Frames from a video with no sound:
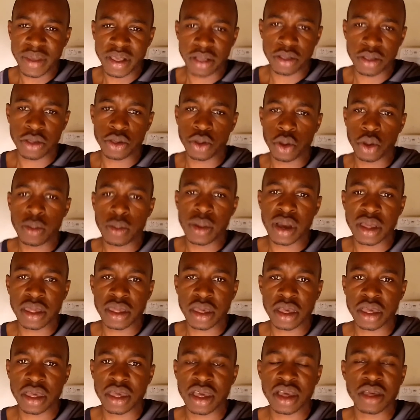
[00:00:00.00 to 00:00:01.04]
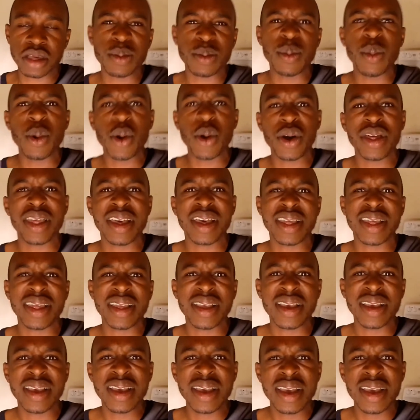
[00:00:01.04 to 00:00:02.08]
means so much. It's just more than
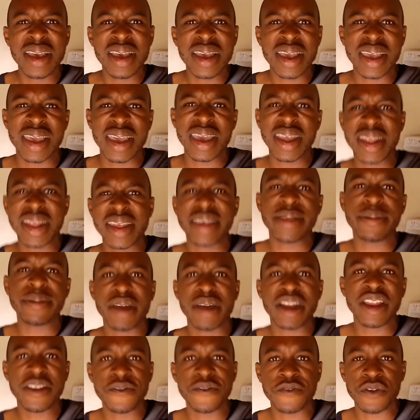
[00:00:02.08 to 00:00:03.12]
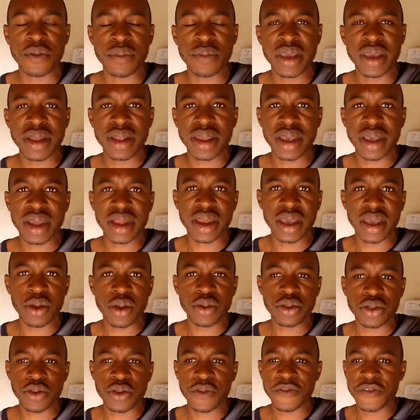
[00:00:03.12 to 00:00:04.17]
getting money from it. And I
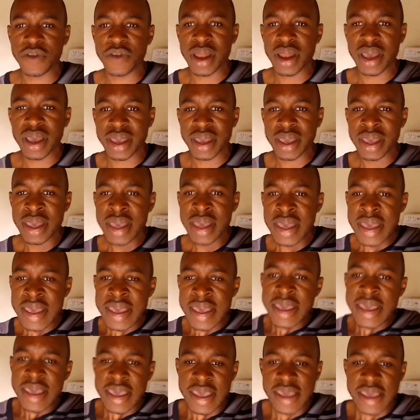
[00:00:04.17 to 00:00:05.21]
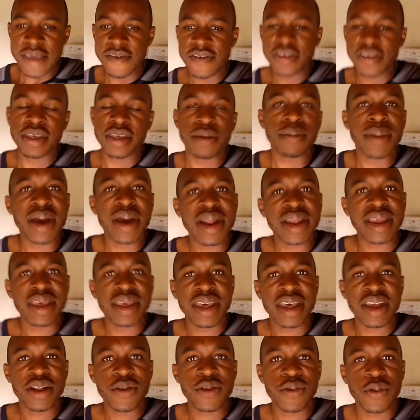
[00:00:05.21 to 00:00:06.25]
also feel like even the money
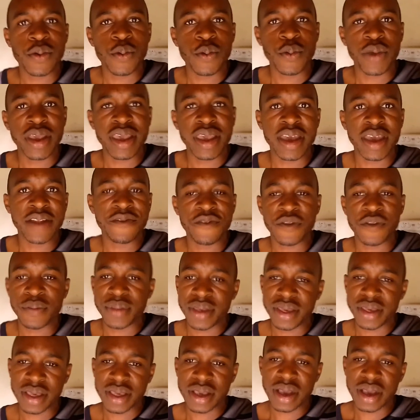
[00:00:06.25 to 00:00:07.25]
that we get from this